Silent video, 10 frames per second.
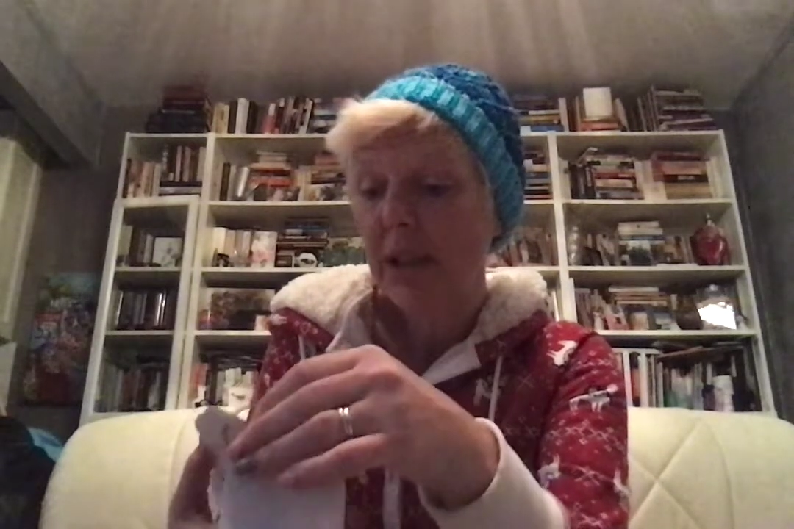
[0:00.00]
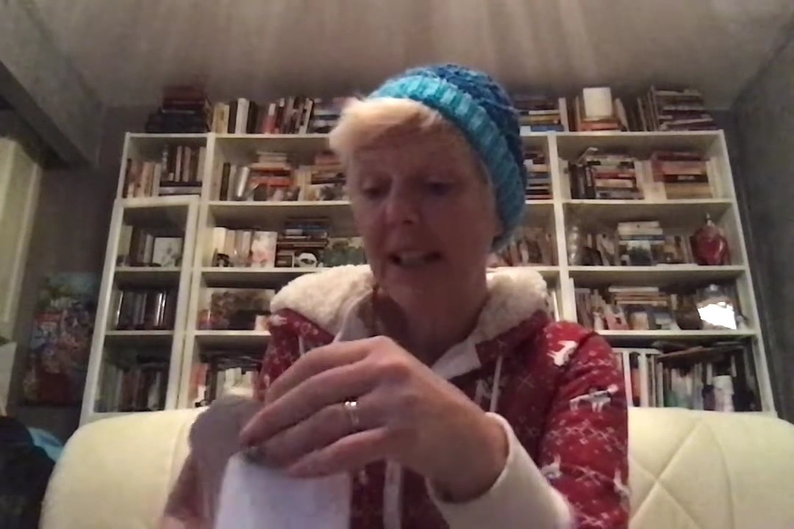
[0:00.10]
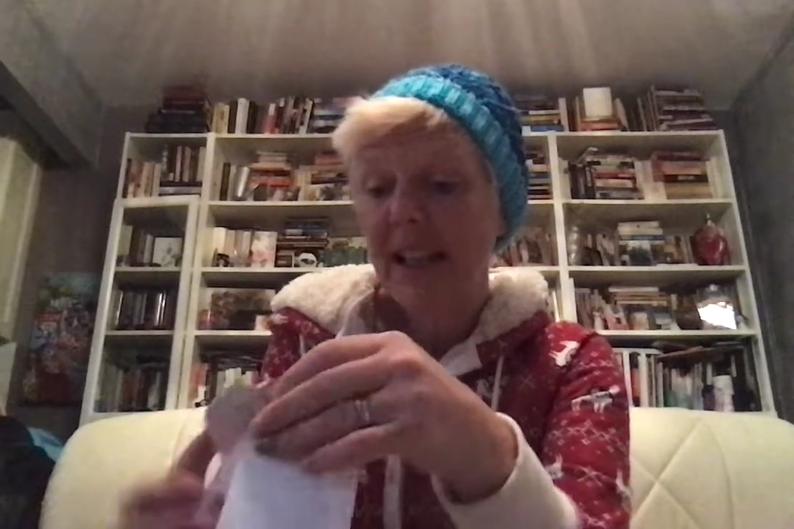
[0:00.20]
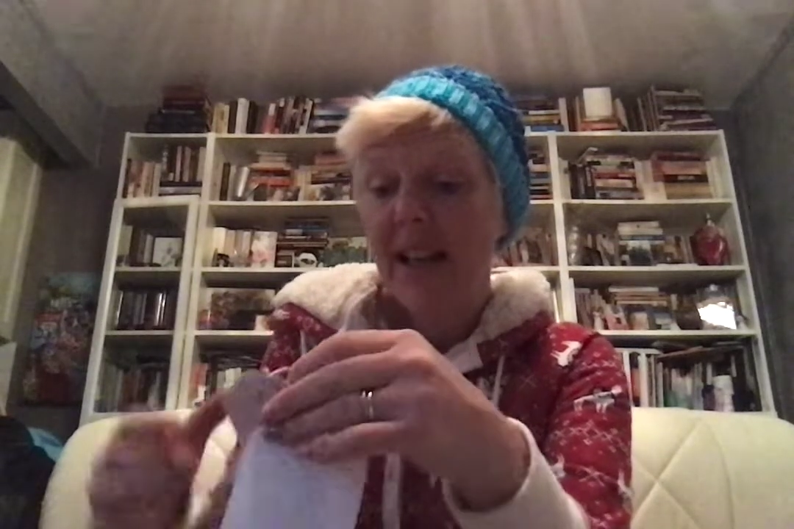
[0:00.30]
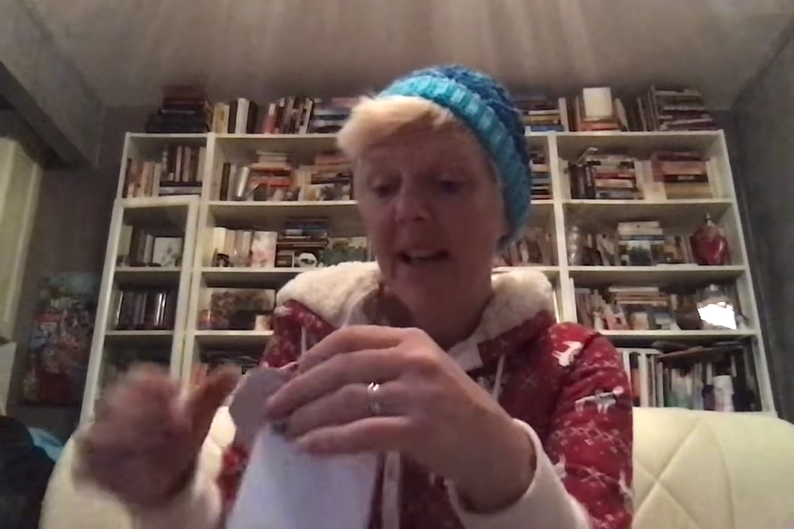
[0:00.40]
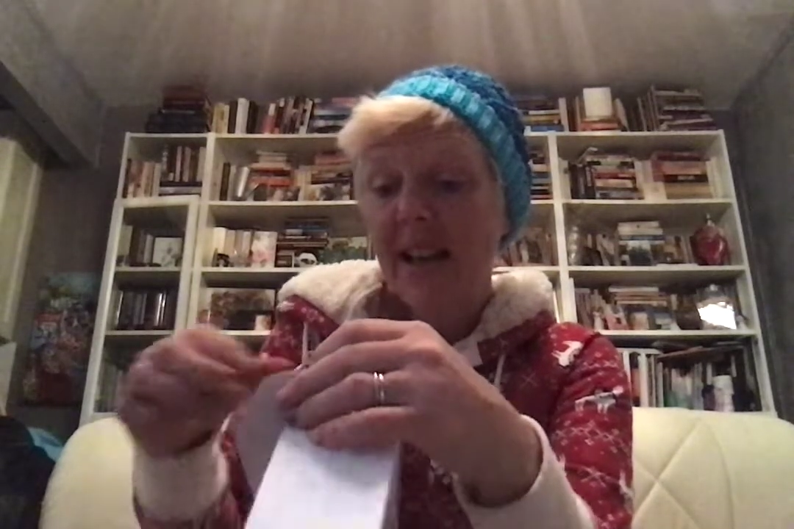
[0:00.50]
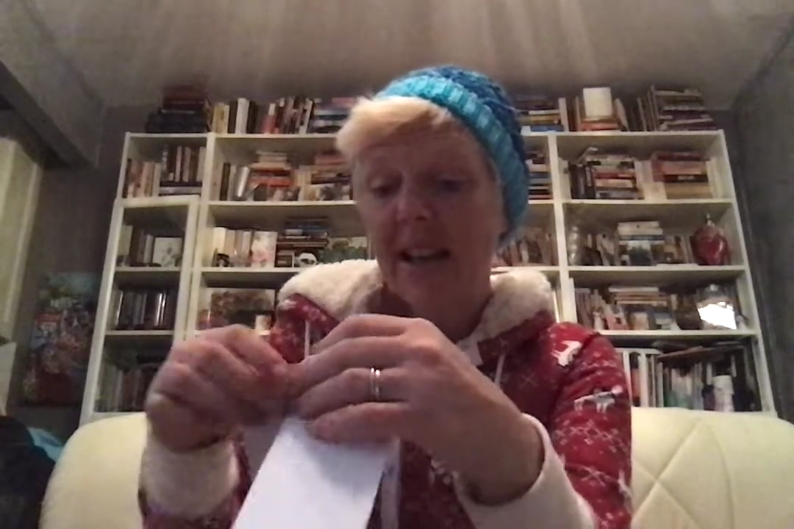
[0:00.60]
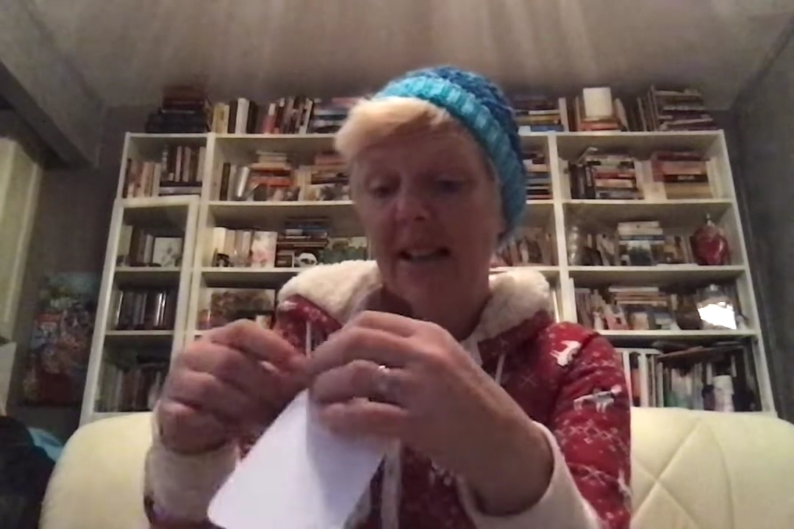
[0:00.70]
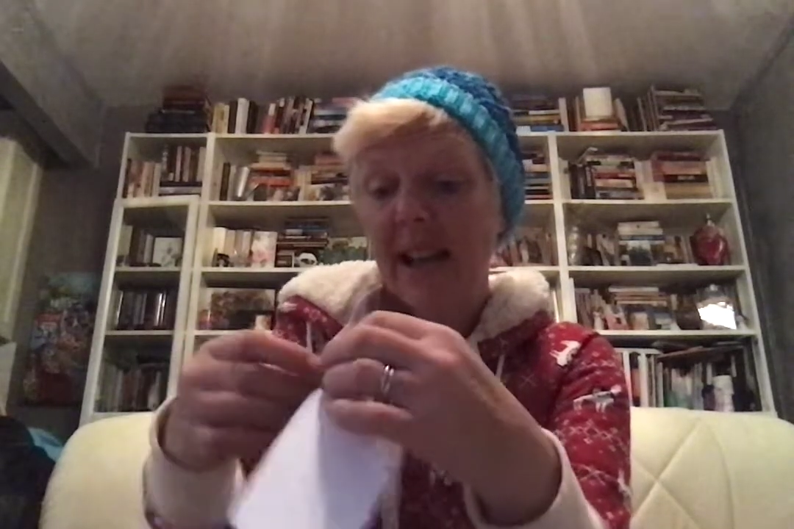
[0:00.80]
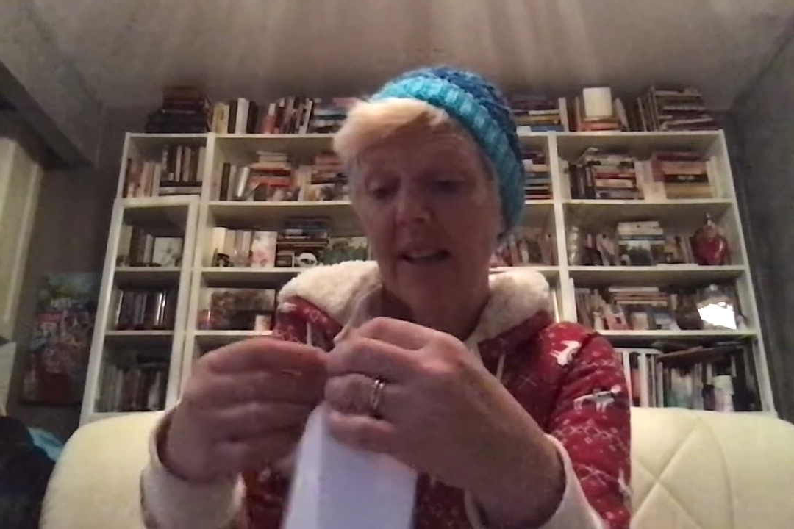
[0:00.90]
Like
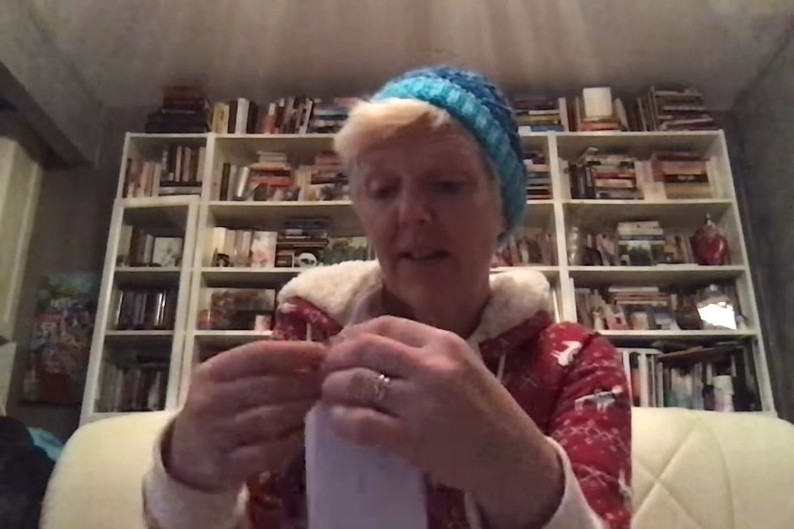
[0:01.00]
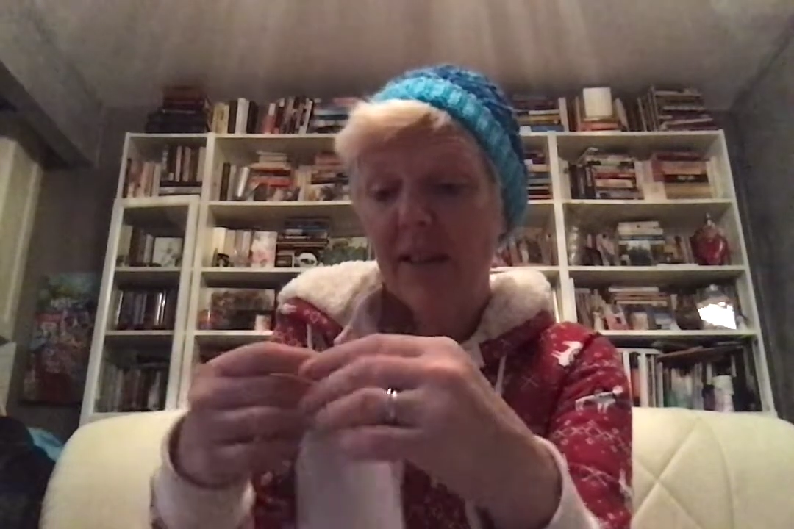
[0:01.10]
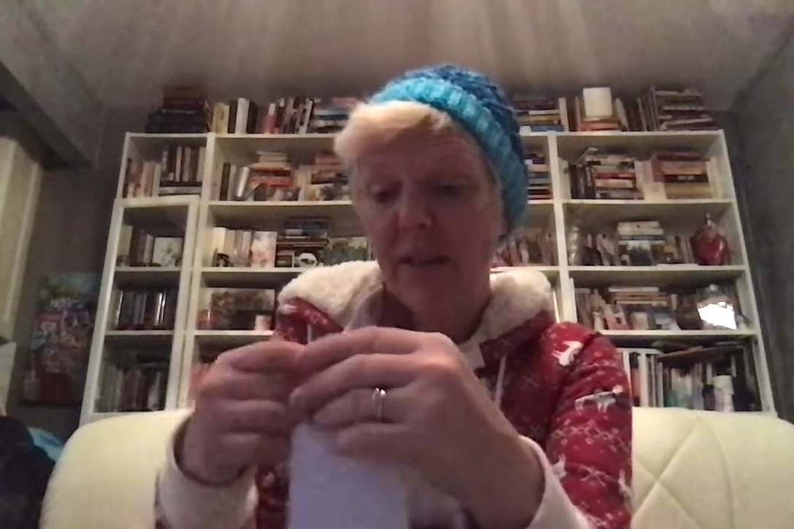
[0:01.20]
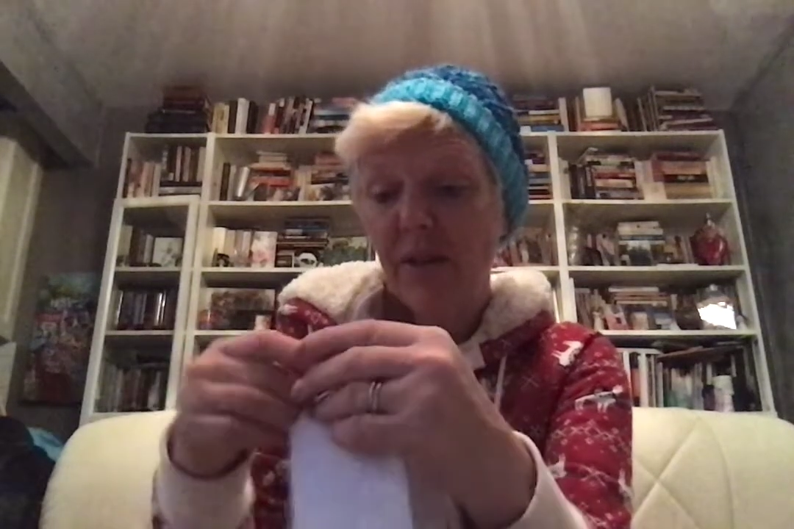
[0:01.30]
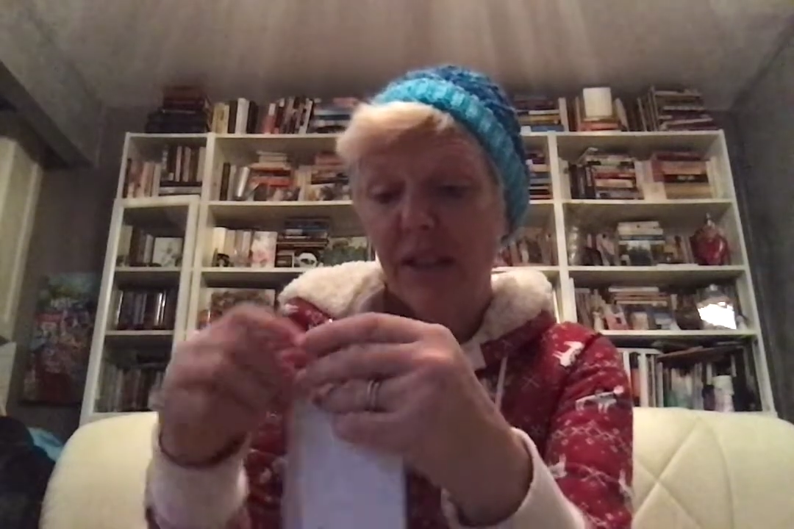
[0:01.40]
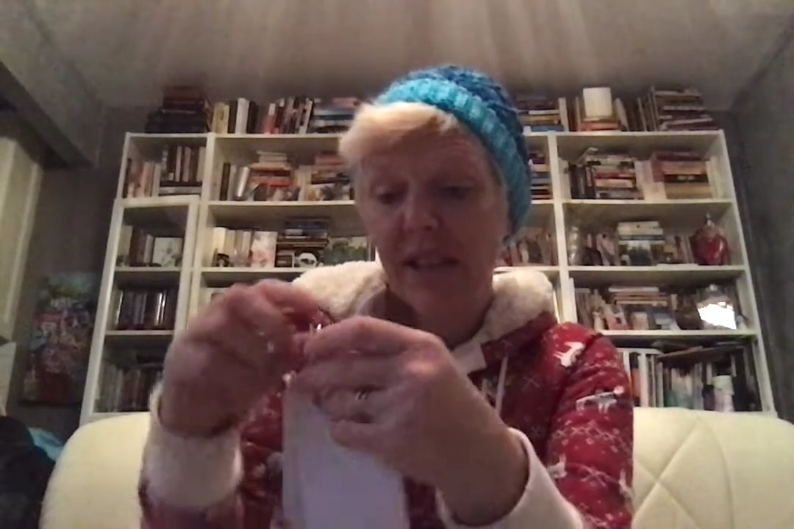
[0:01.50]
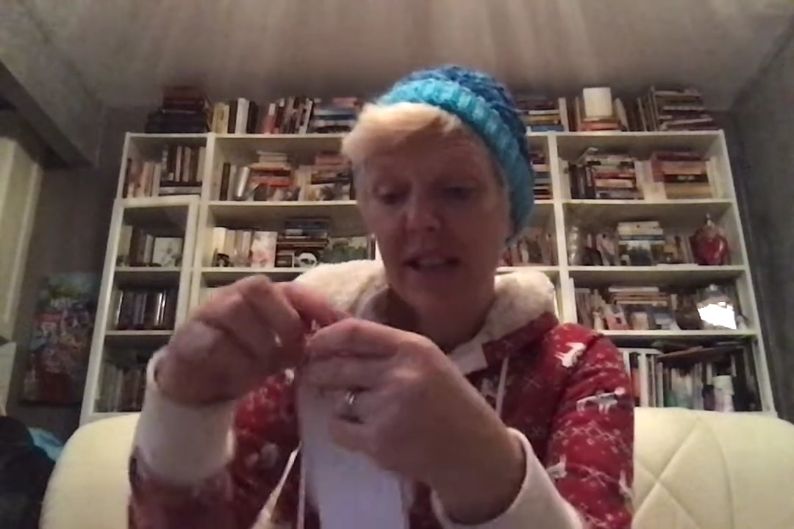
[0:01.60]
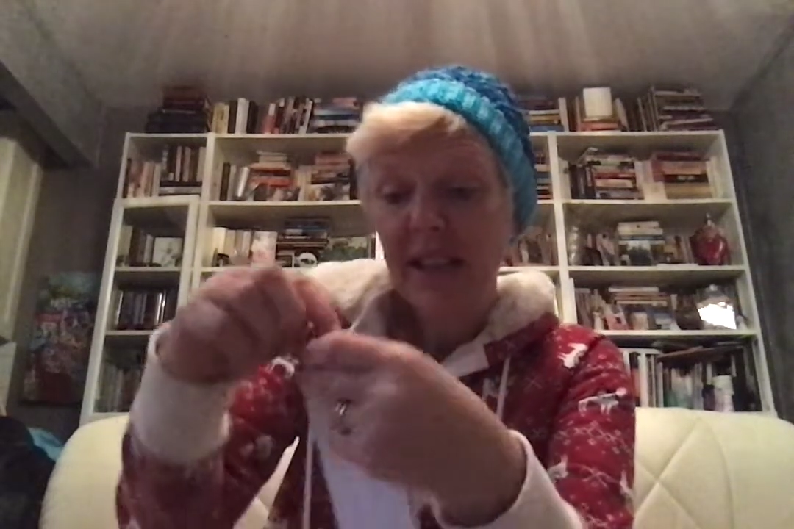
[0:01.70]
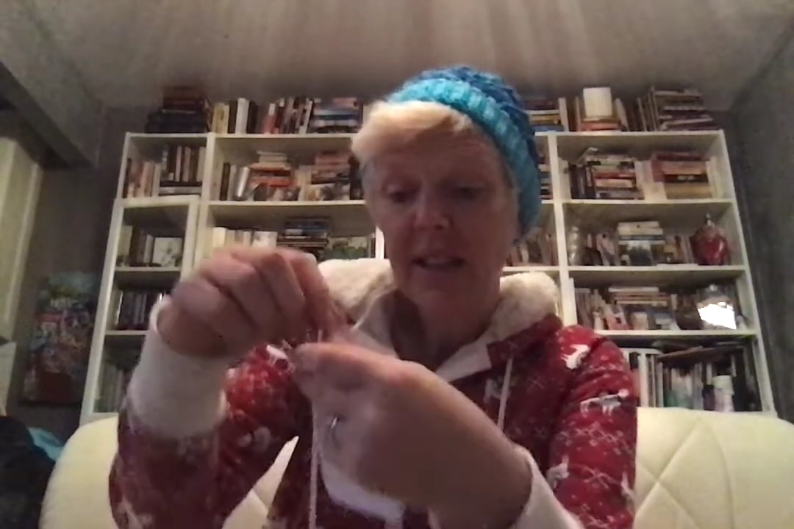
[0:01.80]
it's like there's this like